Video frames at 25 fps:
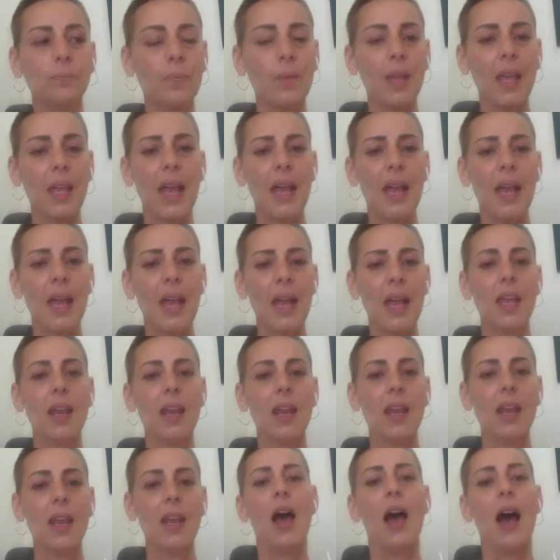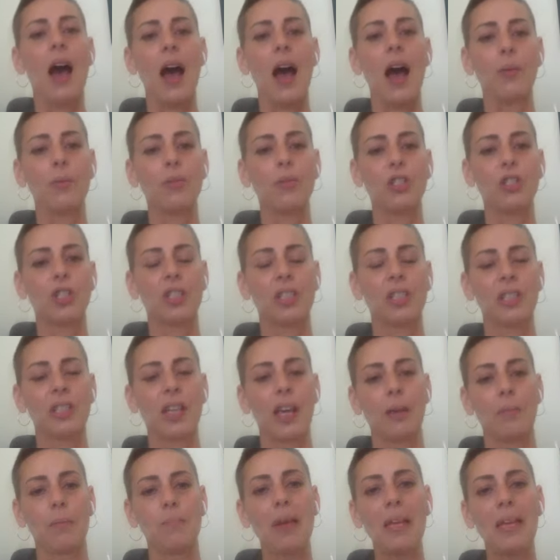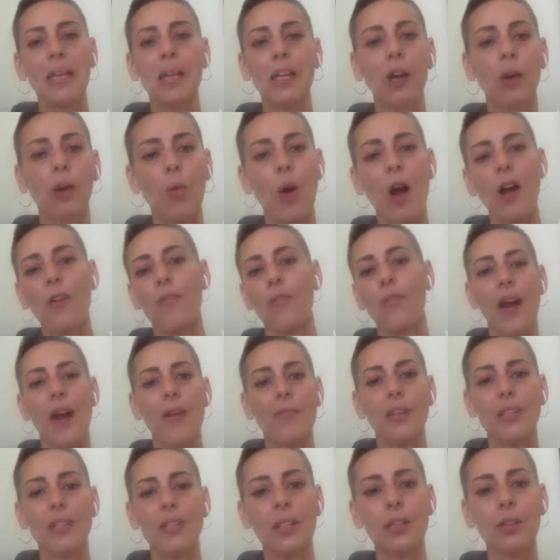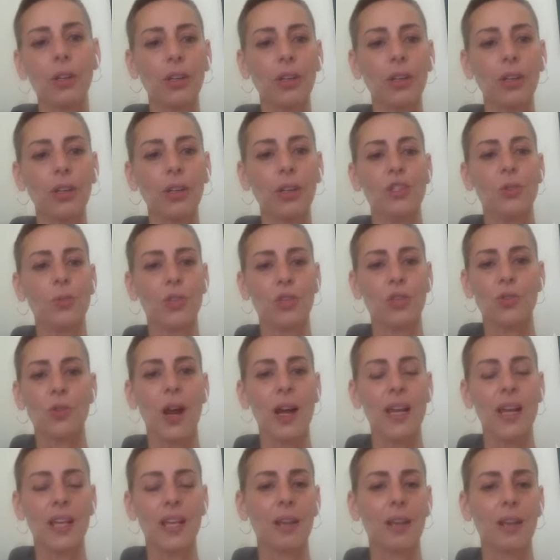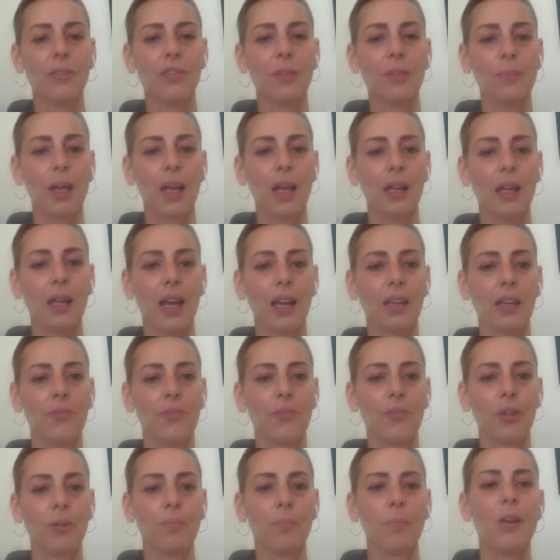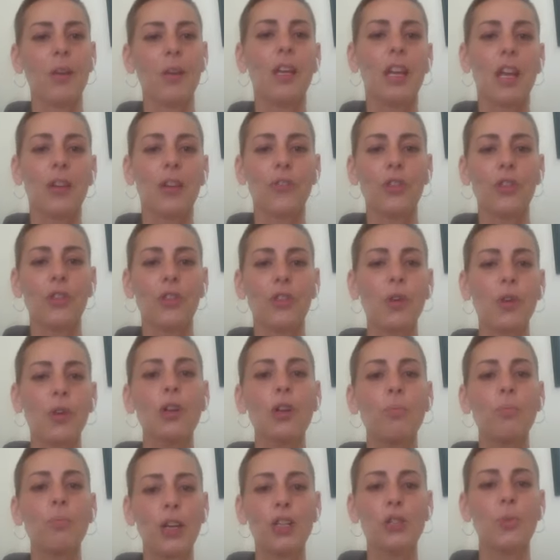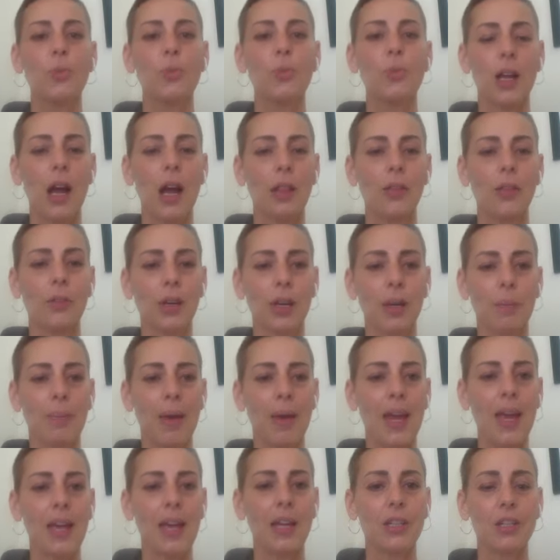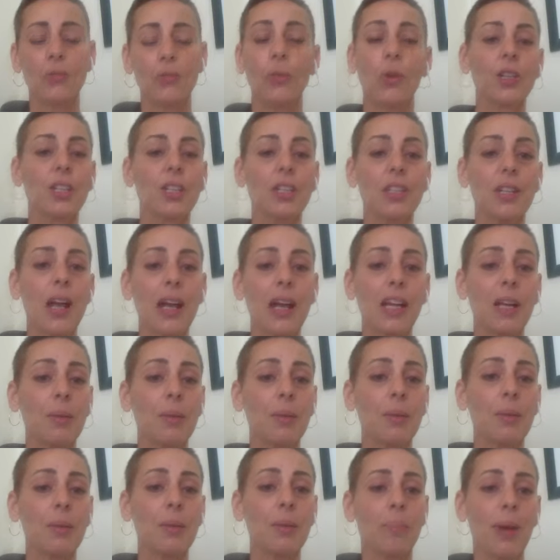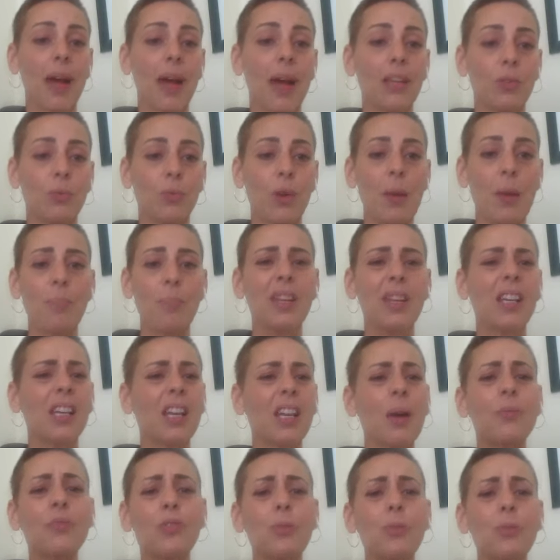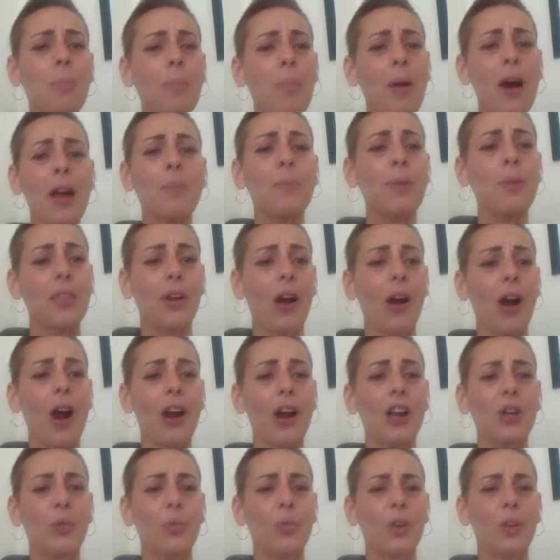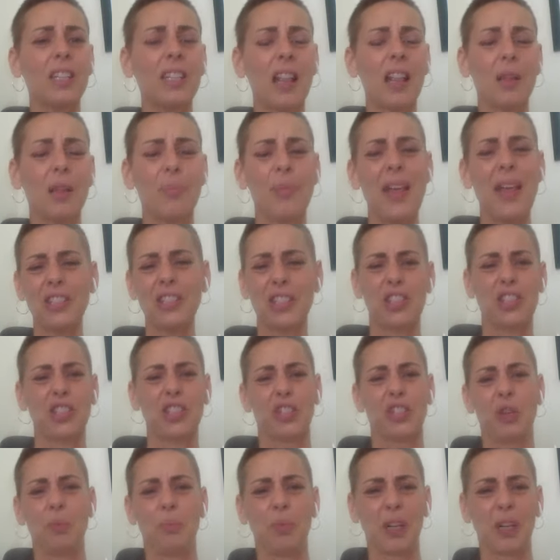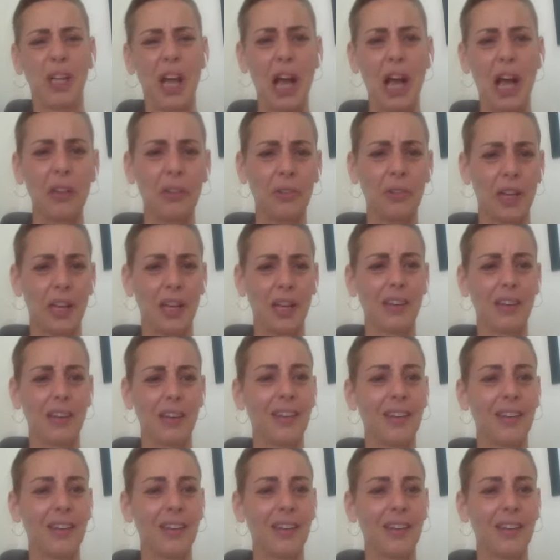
and then I was just like making her wrong for every single gift she was trying to give to me. Like if your if your three year old brings you a coloring page, of course it's not going to be the best, right? But it comes from the bottom of their heart. You wouldn't tell them that's a stupid coloring,